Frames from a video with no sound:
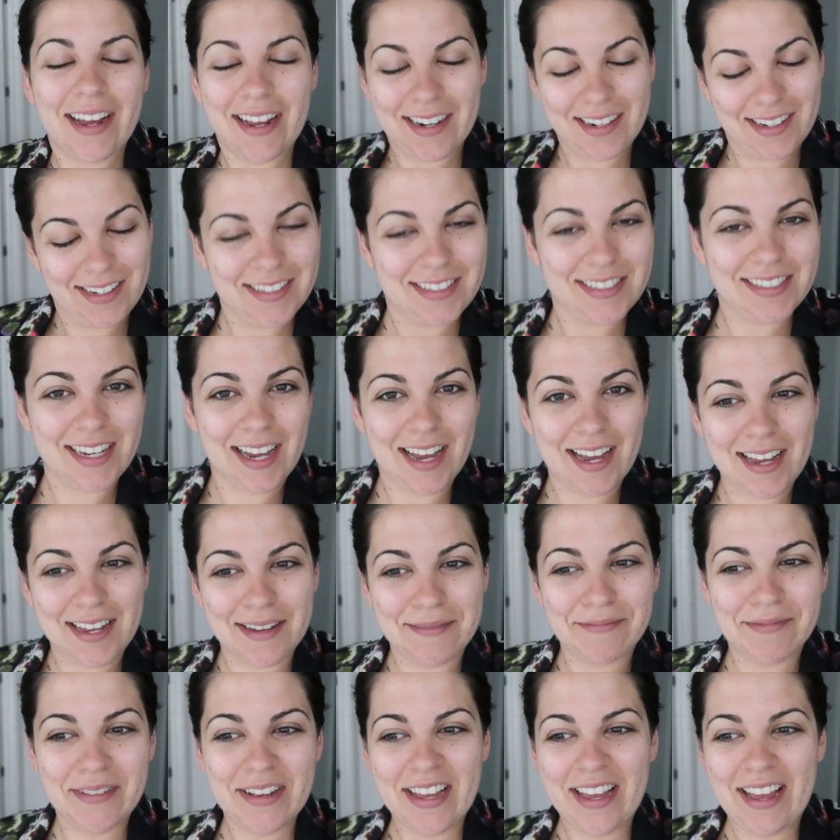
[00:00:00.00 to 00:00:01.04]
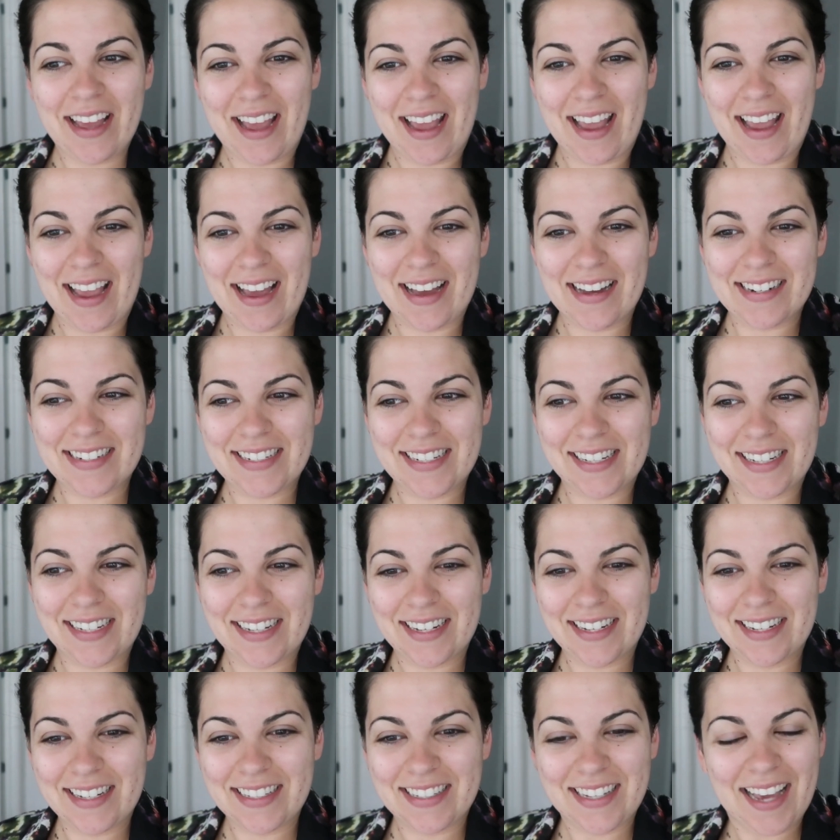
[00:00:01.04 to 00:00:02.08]
I had a good time, and
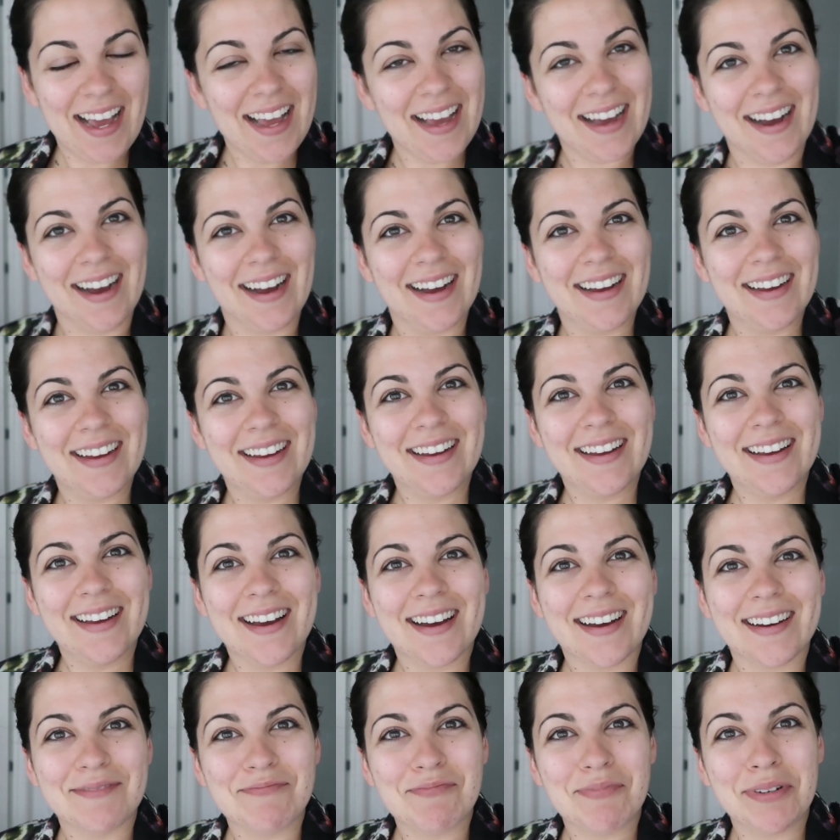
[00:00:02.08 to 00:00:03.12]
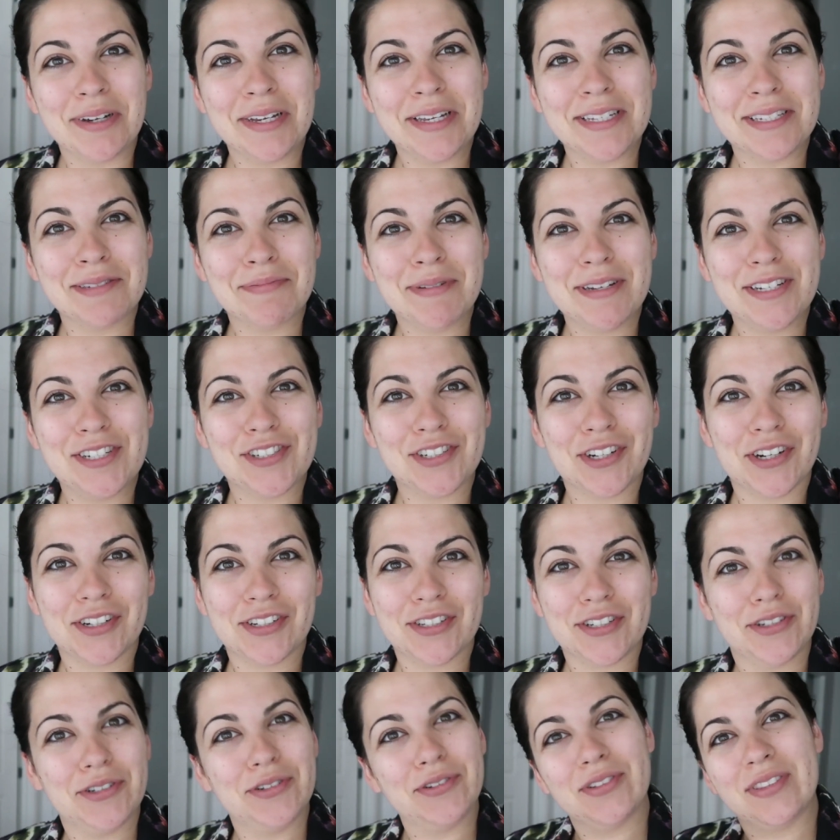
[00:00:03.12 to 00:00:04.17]
uh, yeah, please be sure
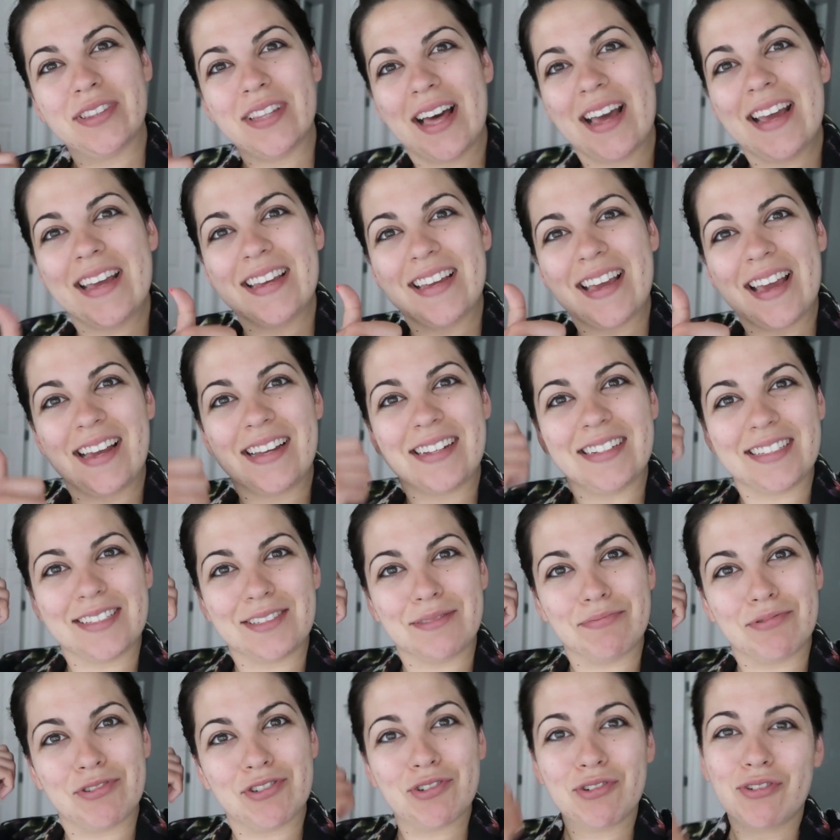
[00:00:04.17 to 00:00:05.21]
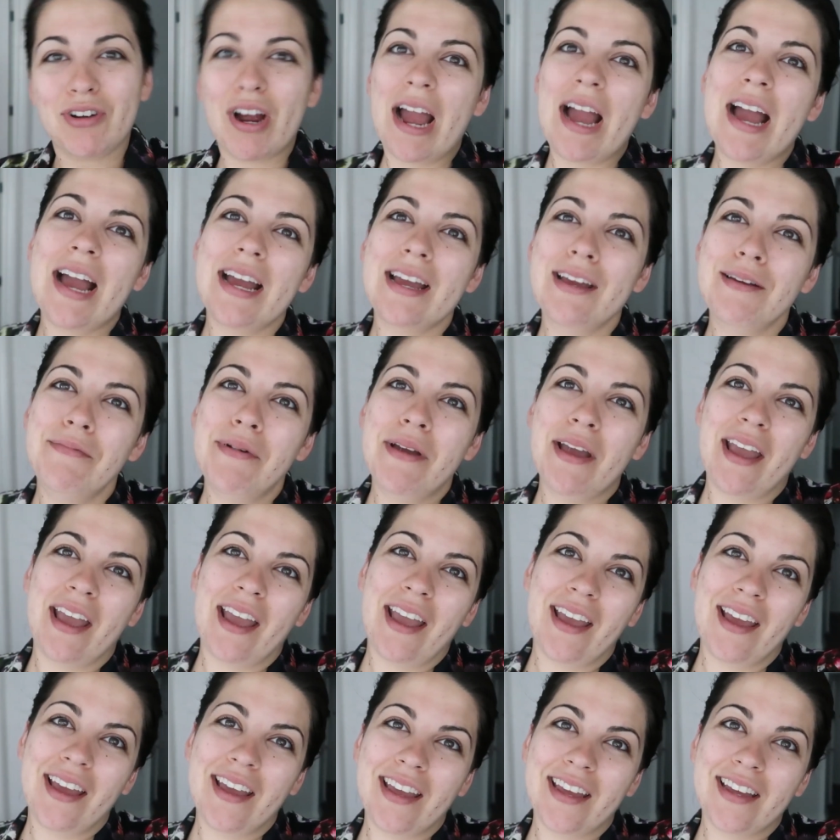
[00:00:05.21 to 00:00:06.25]
to like and subscribe,
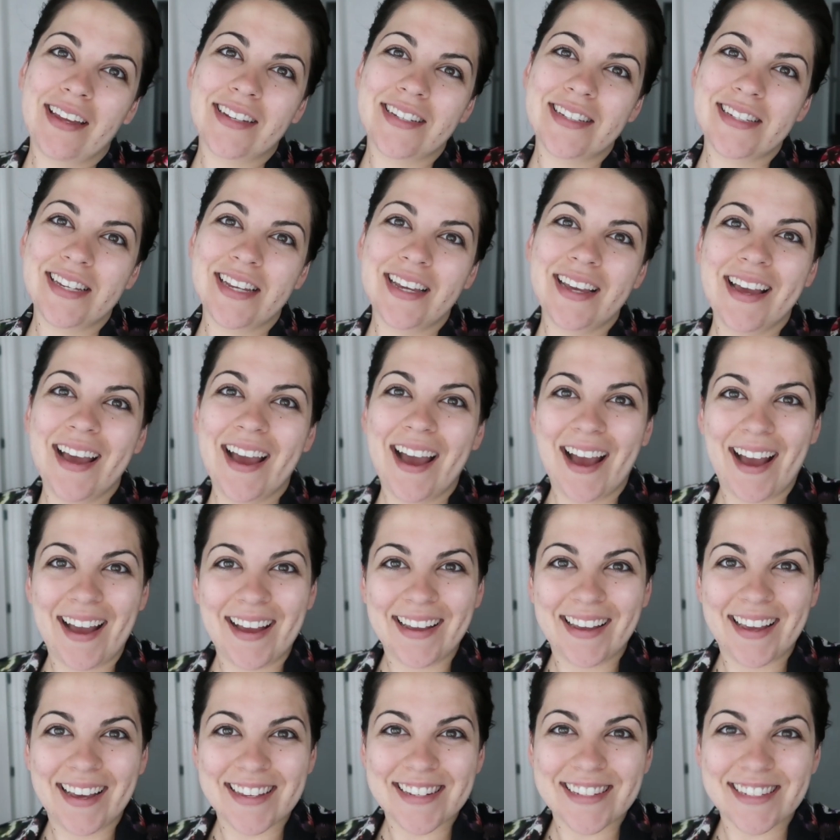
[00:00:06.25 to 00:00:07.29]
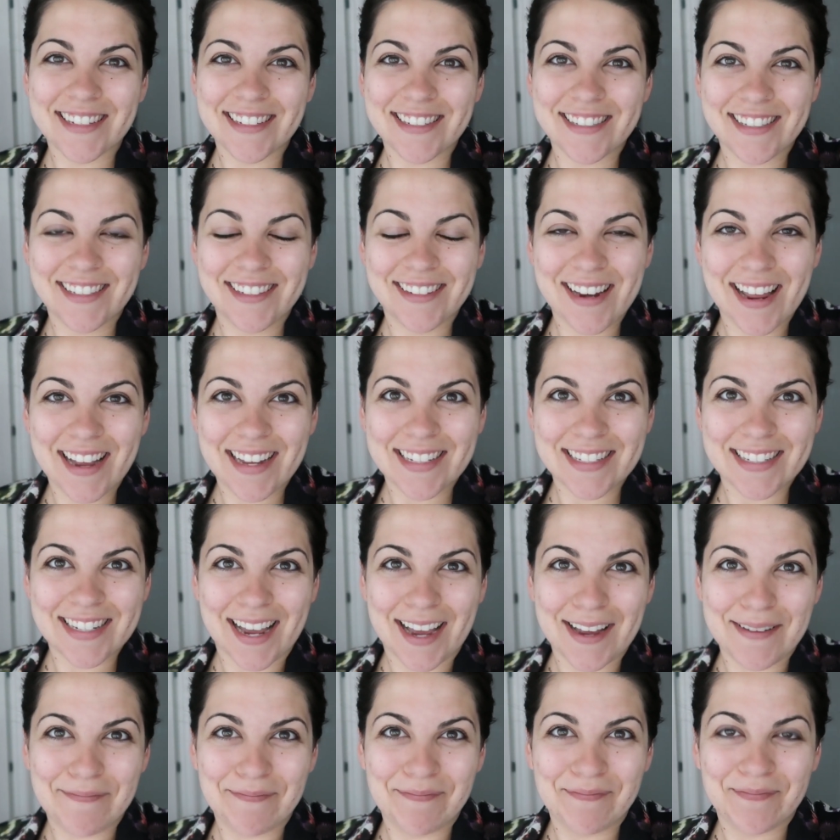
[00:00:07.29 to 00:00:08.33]
and I guess I'll see you next
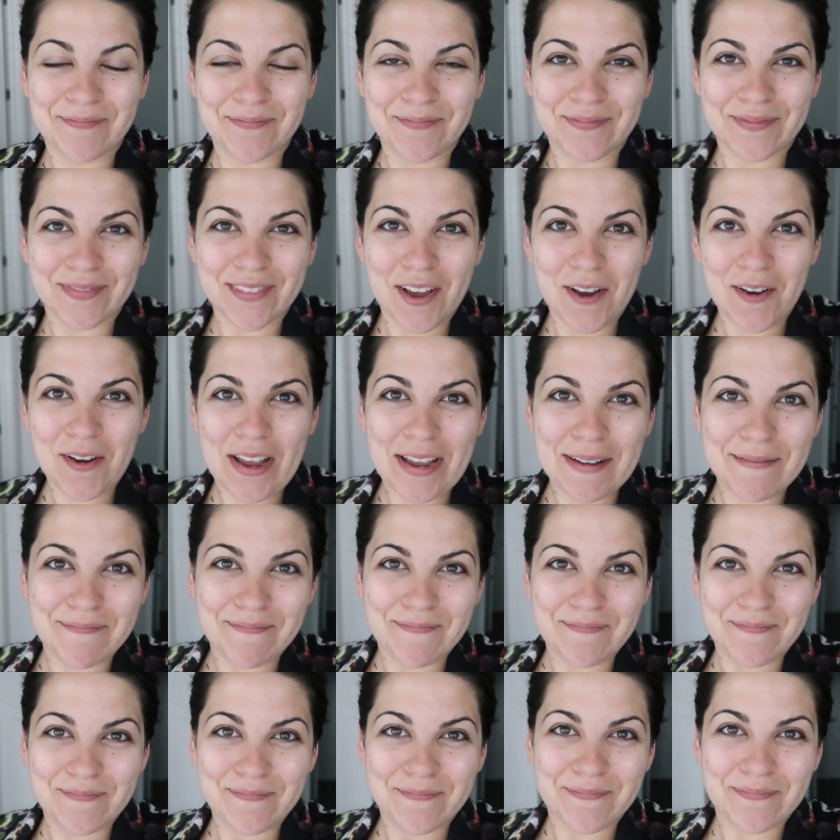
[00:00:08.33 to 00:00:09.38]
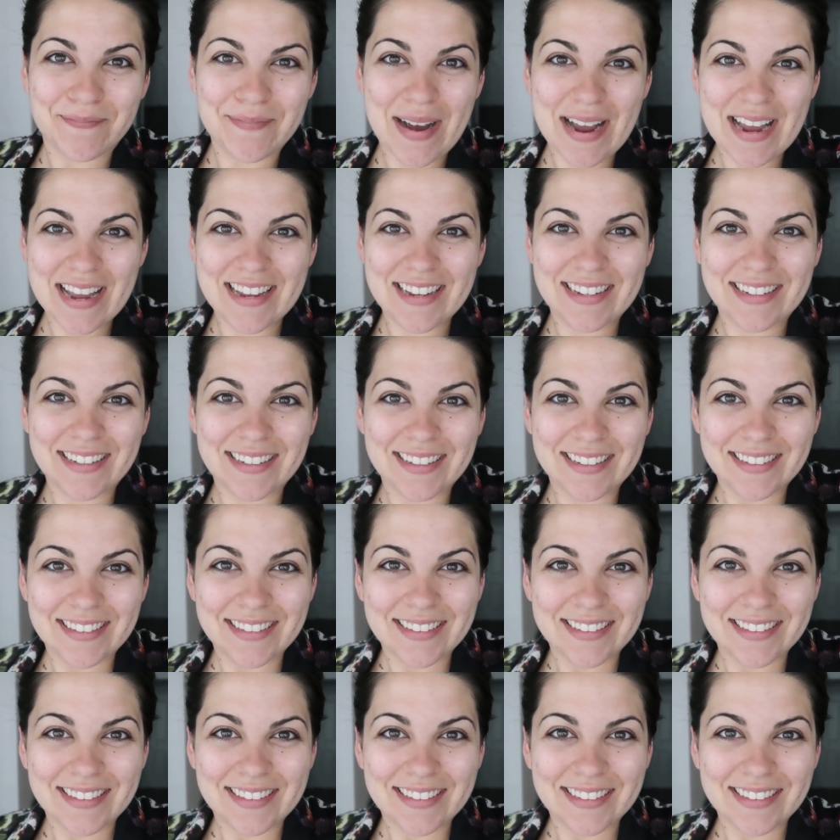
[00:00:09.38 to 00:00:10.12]
time. Okay, bye.